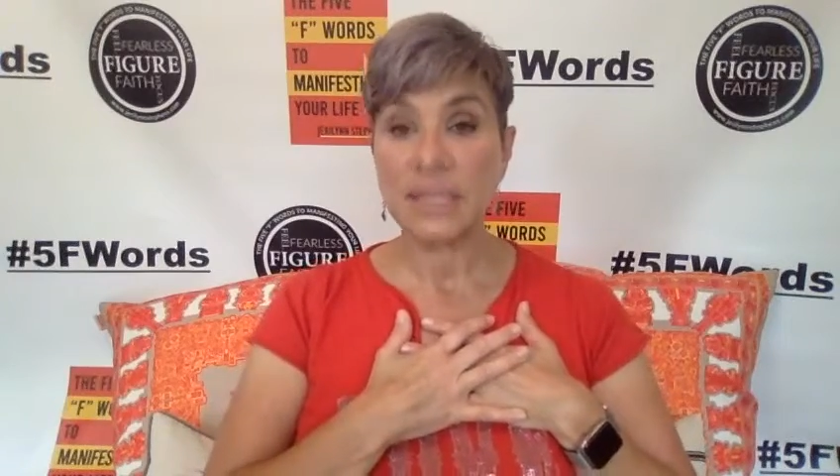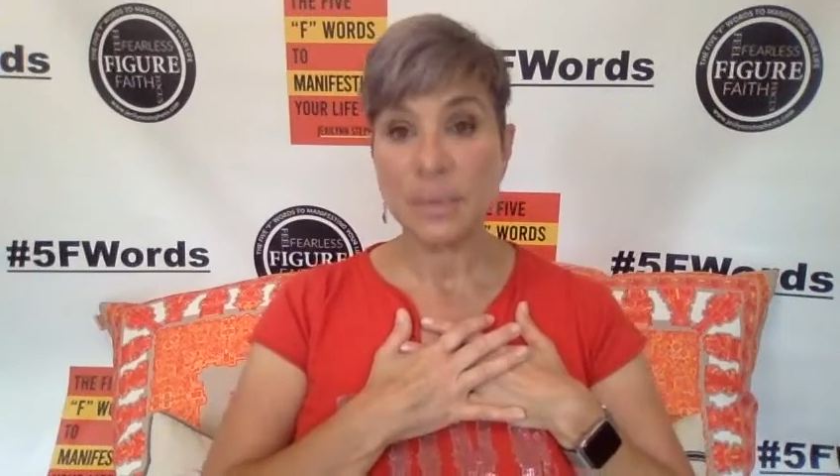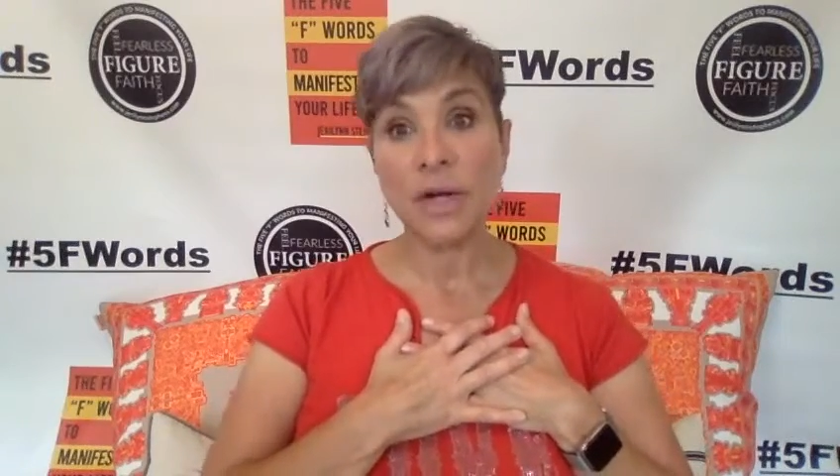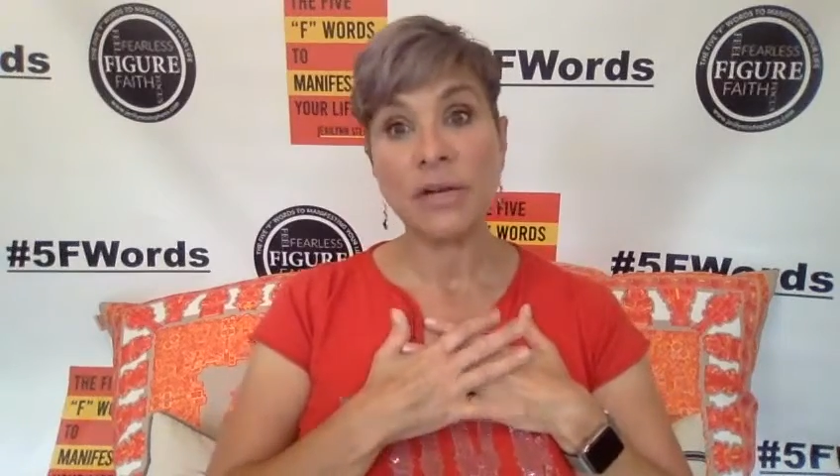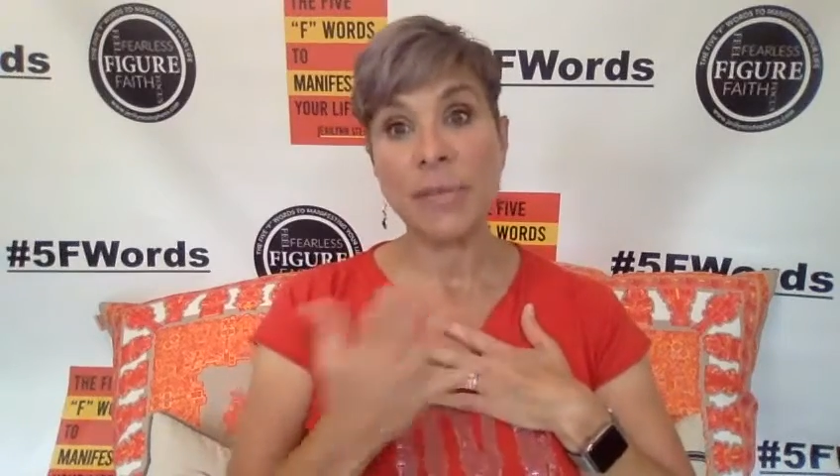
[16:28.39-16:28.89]
is
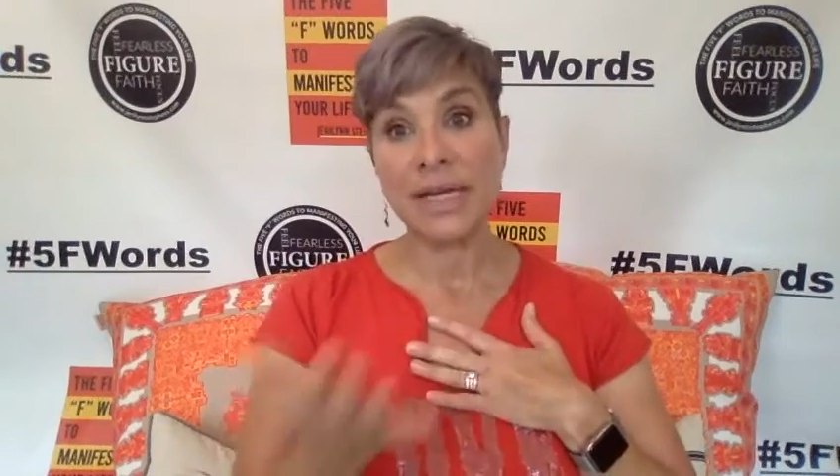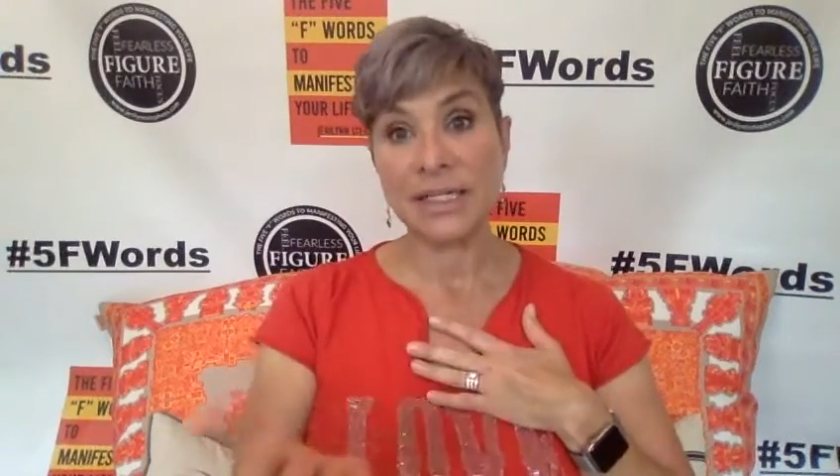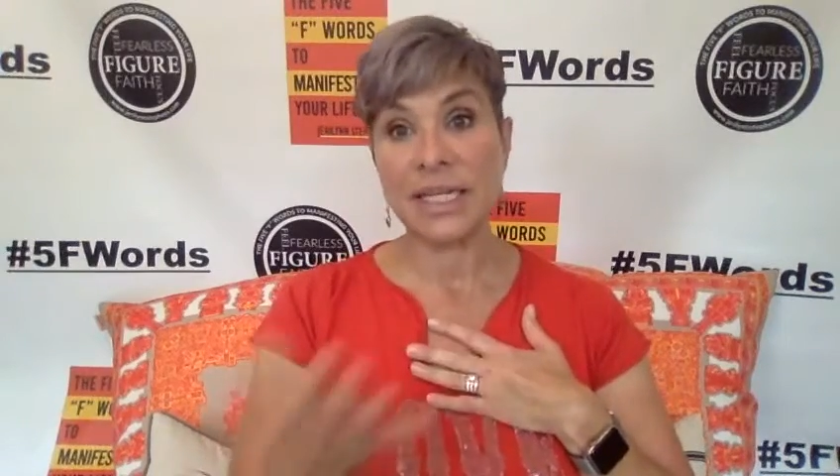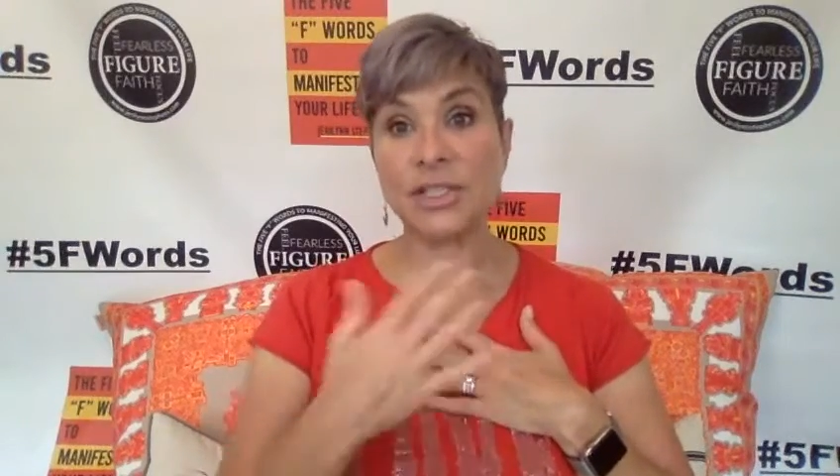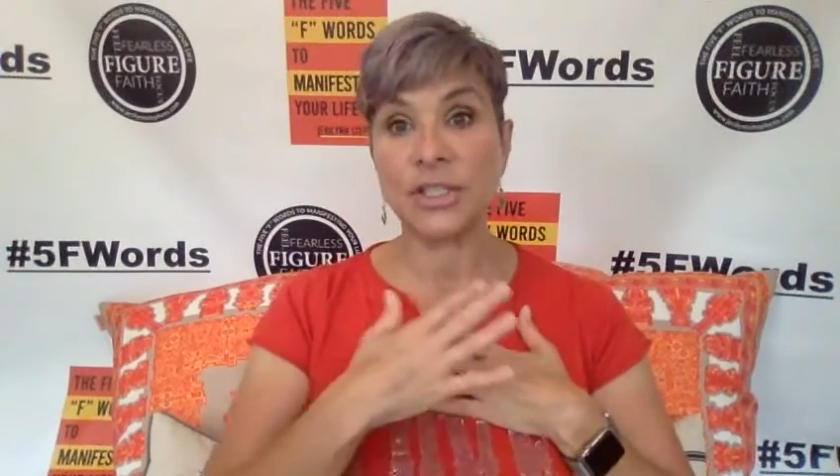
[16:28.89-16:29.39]
part of
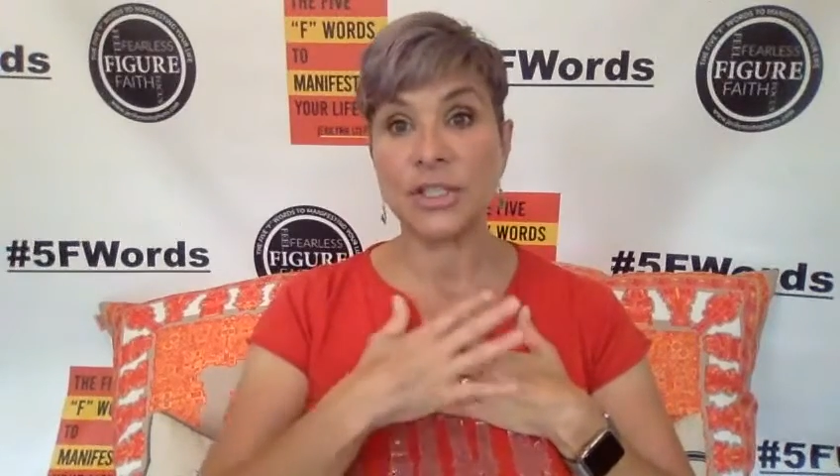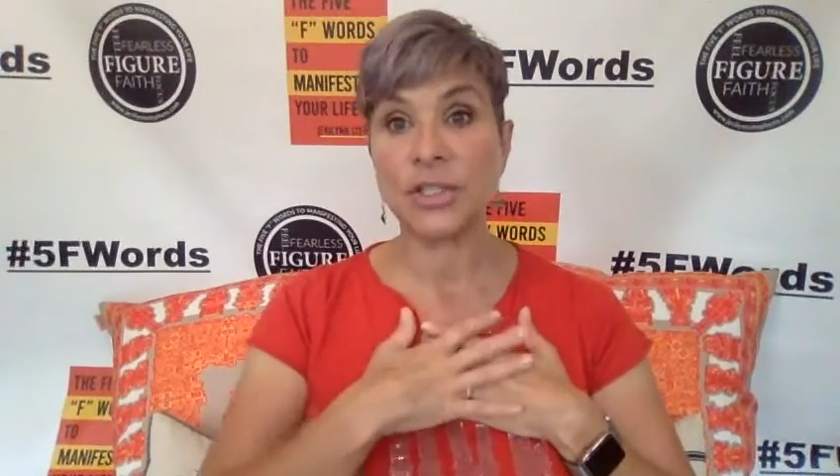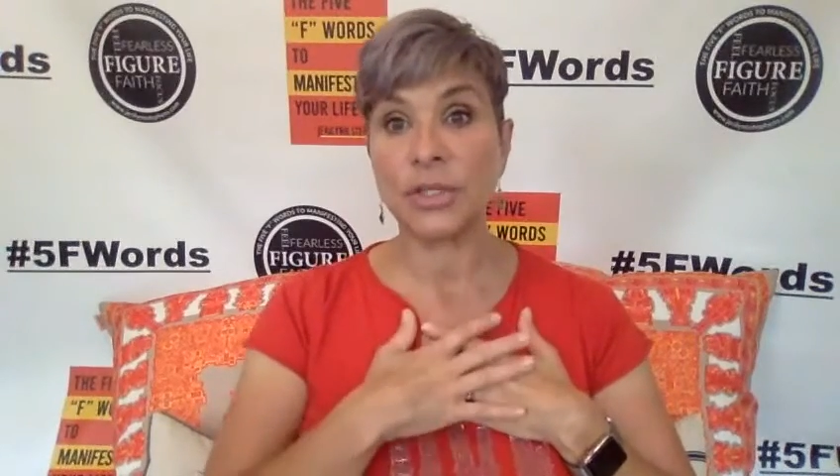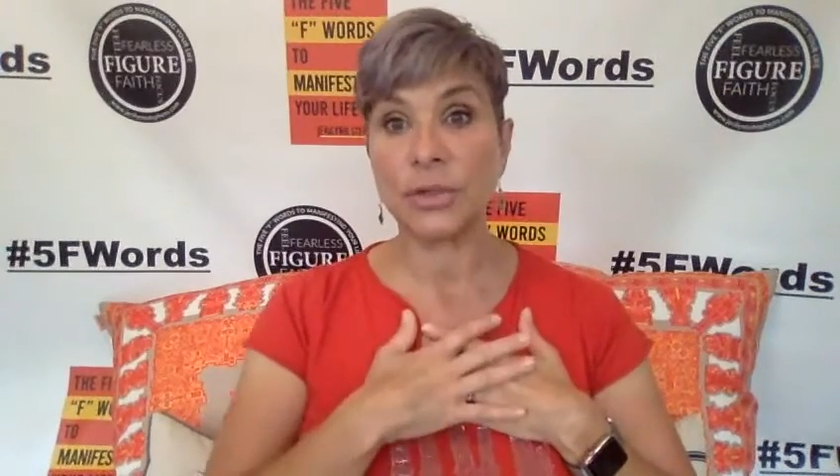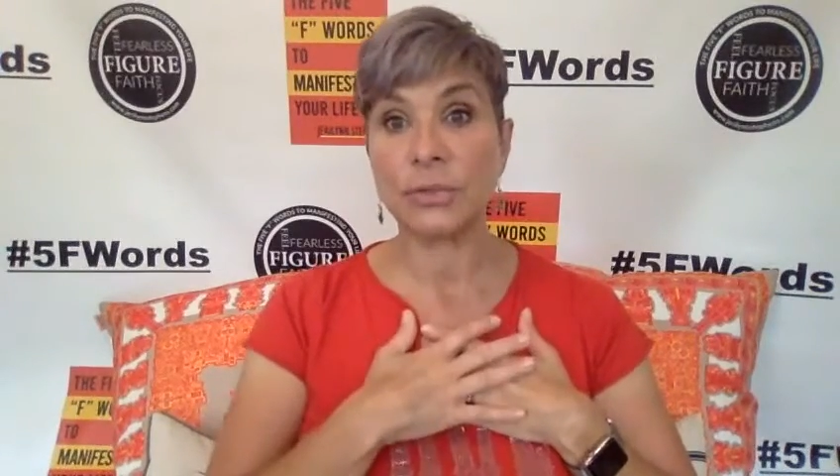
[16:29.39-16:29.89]
meditation
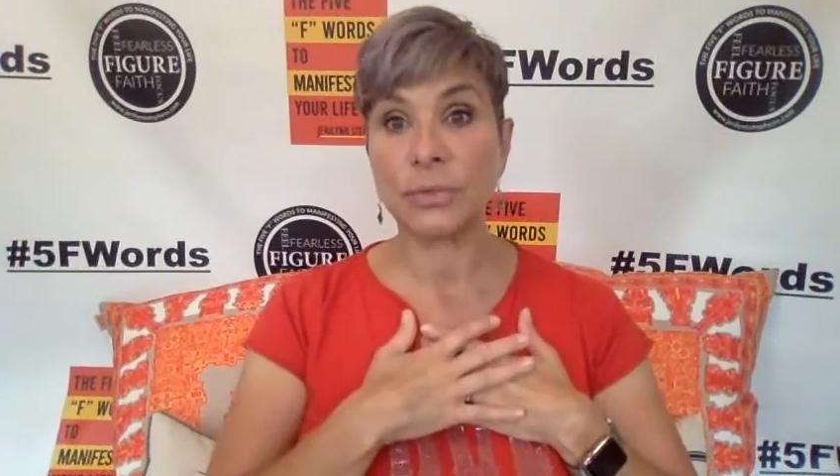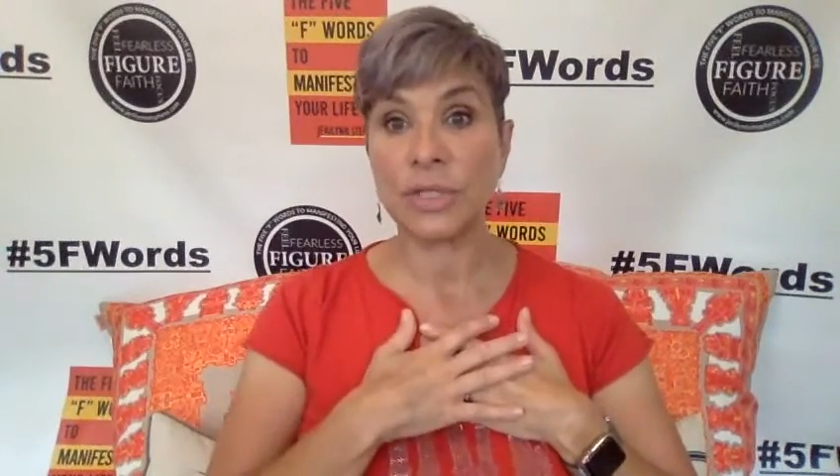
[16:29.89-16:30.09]
too,